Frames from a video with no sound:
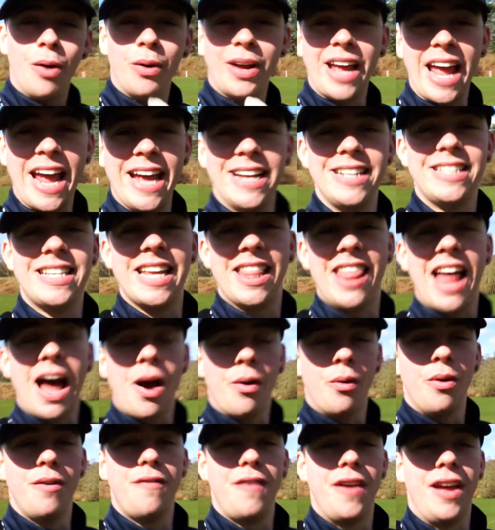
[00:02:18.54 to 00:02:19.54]
will get into
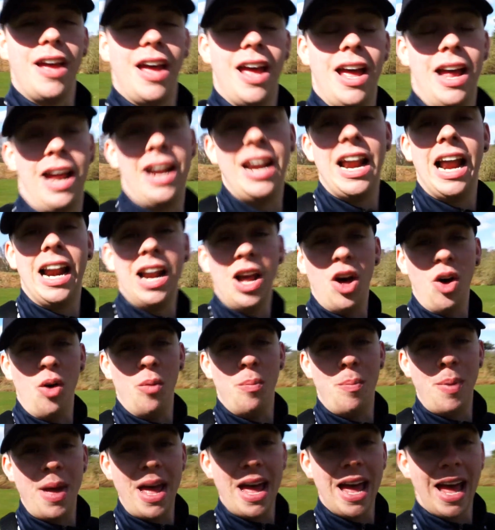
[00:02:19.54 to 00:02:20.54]
that with it in a little
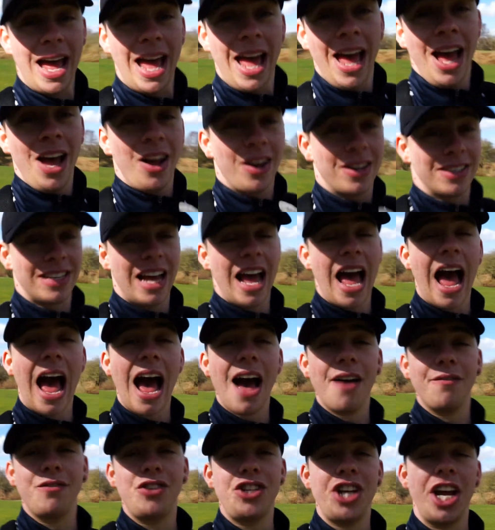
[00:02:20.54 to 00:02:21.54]
bit, because I
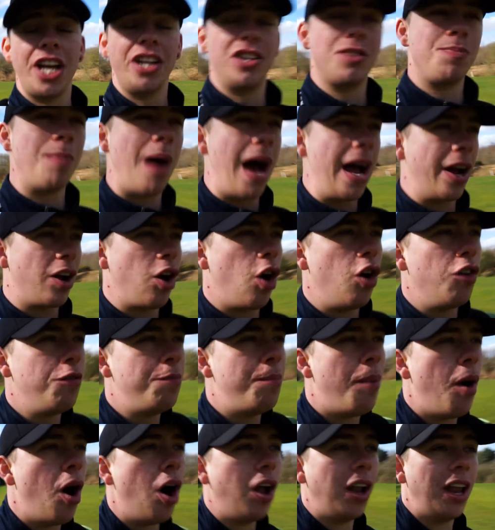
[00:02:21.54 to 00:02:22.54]
have changed my
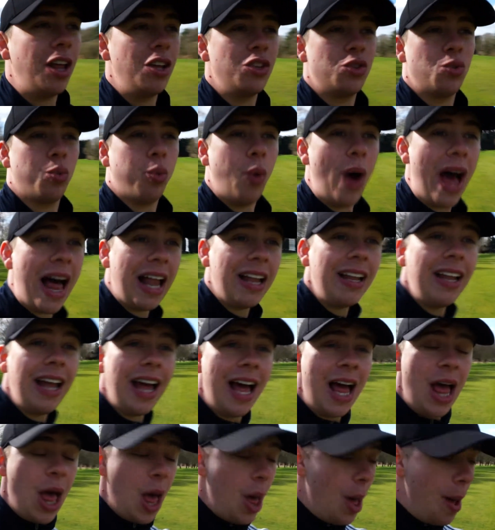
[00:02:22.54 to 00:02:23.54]
golf ball as well.
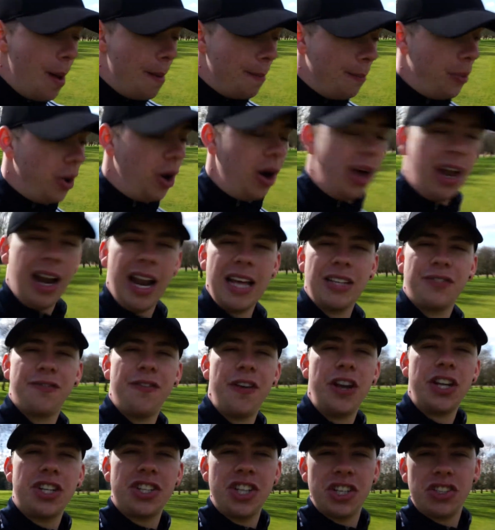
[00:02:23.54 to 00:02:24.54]
But let's
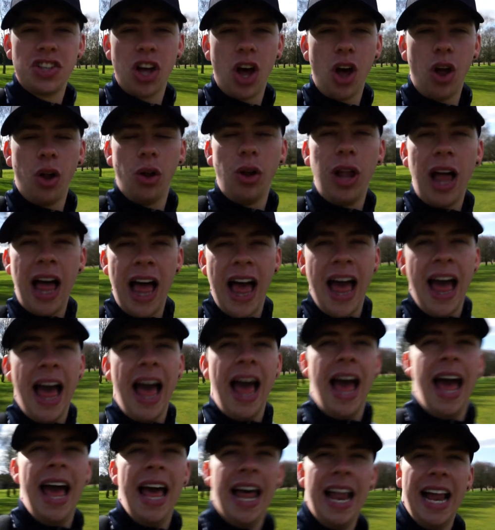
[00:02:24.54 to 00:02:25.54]
finish this hole.
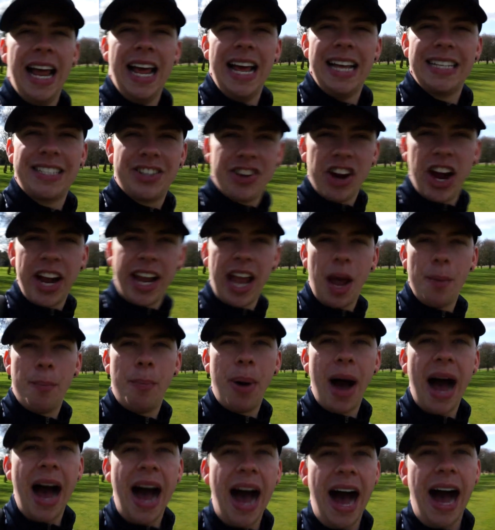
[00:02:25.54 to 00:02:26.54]
Let's try and get
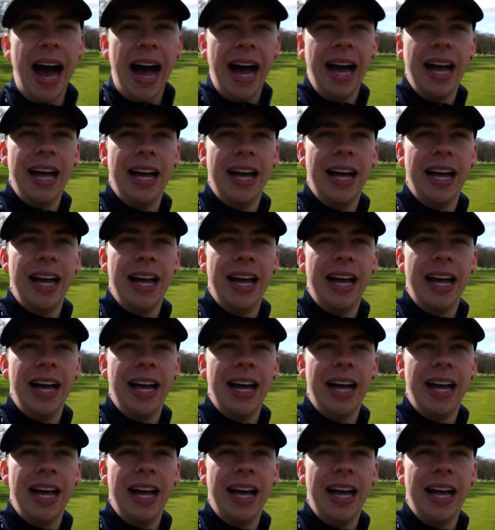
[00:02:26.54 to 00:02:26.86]
par.